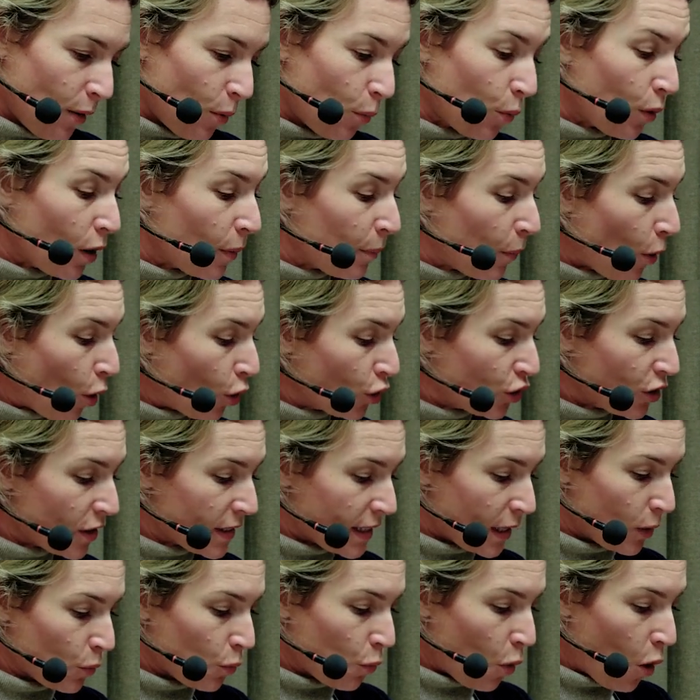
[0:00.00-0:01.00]
Were
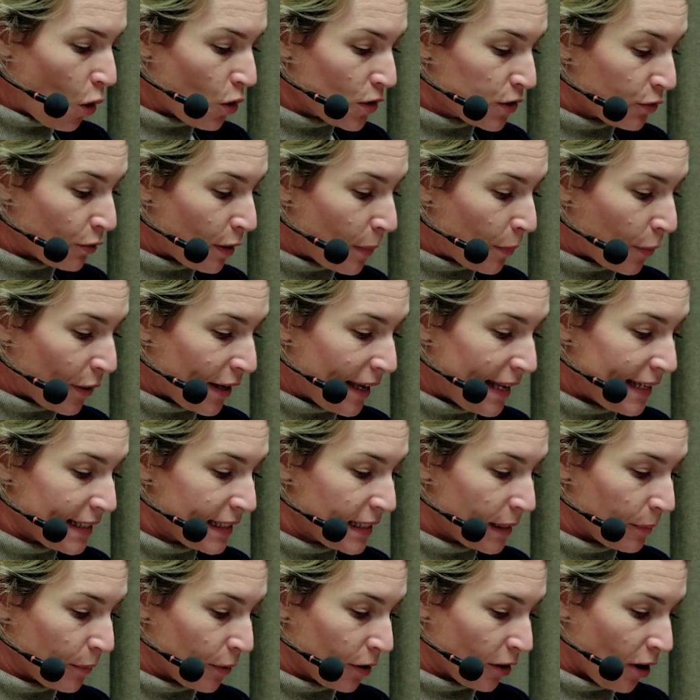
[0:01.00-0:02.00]
borders and walls
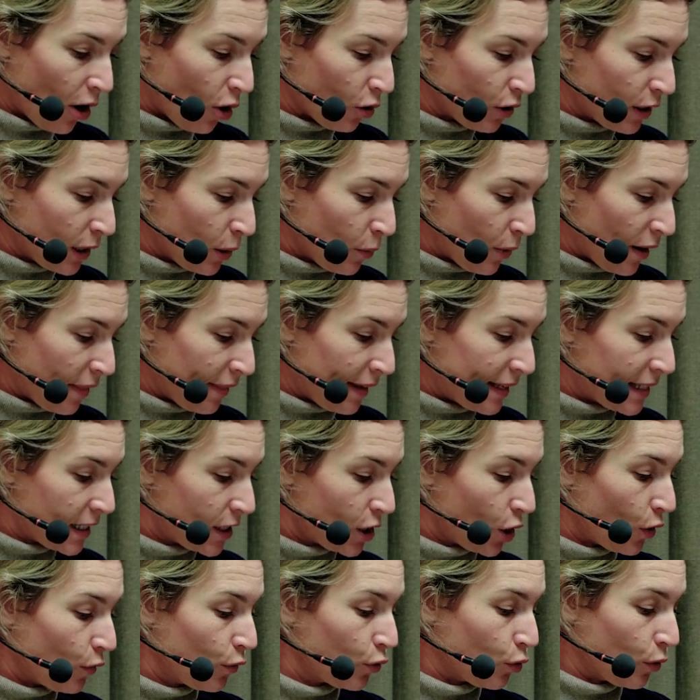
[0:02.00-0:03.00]
reprehensible only when they
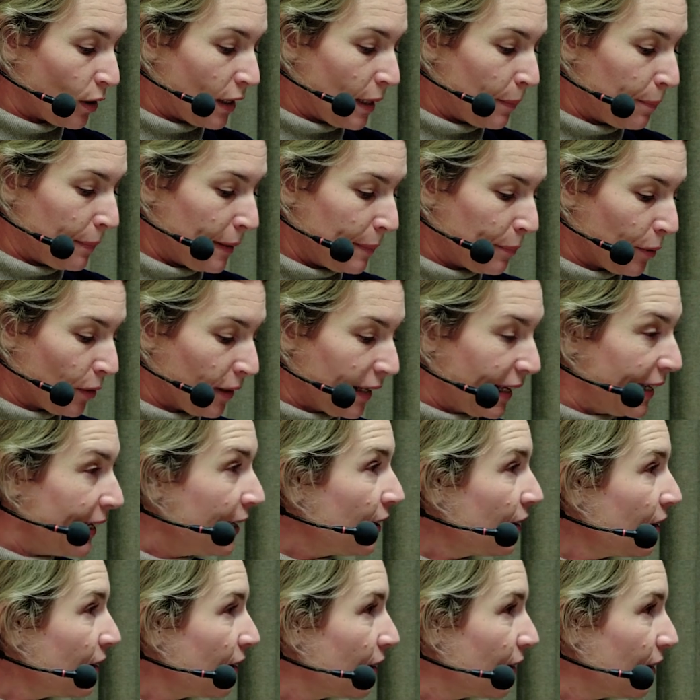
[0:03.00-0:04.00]
served to keep people in,
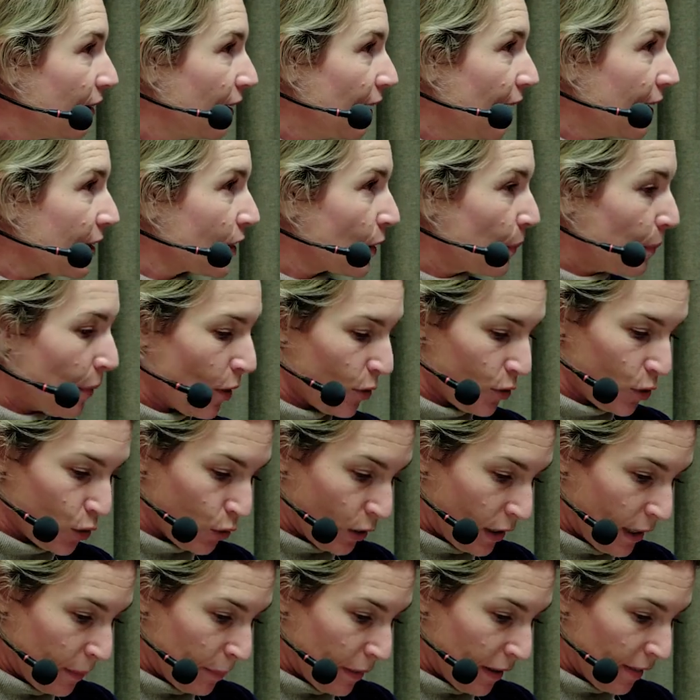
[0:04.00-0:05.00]
as opposed to
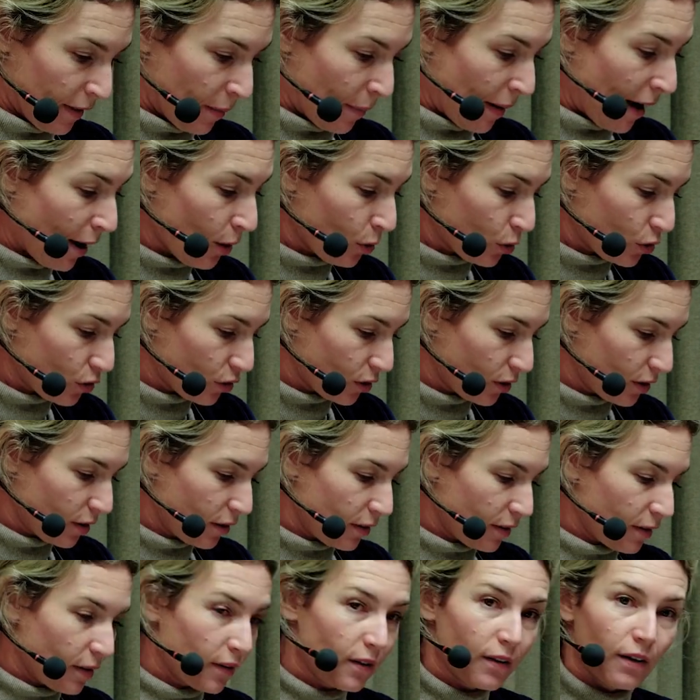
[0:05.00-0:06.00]
keeping them out?
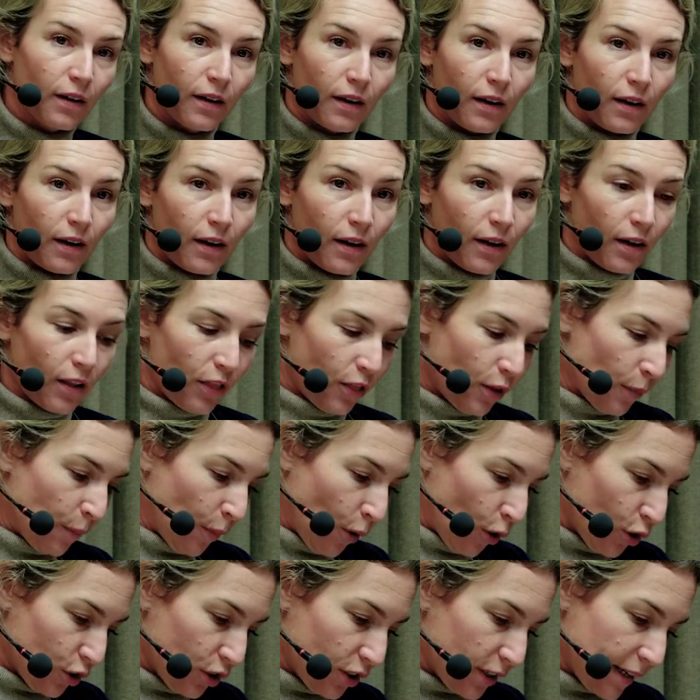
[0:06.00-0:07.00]
The
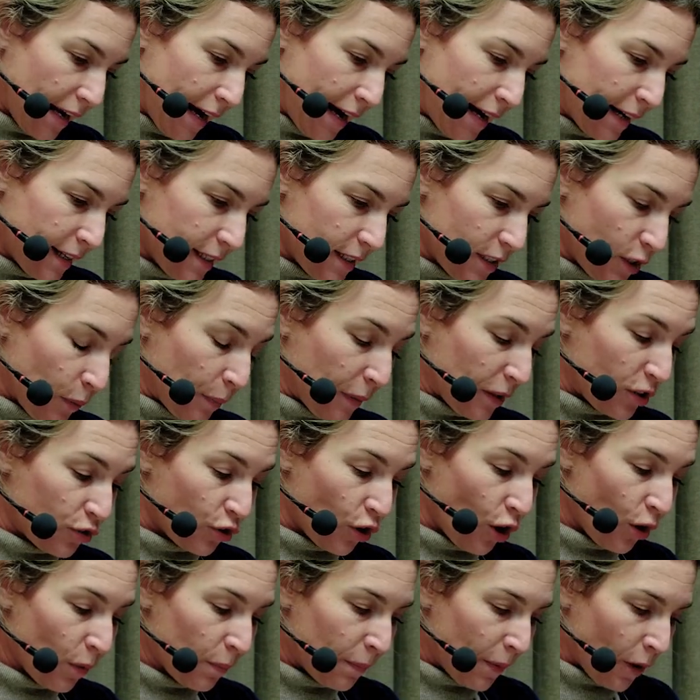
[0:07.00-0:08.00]
border guards, the patrol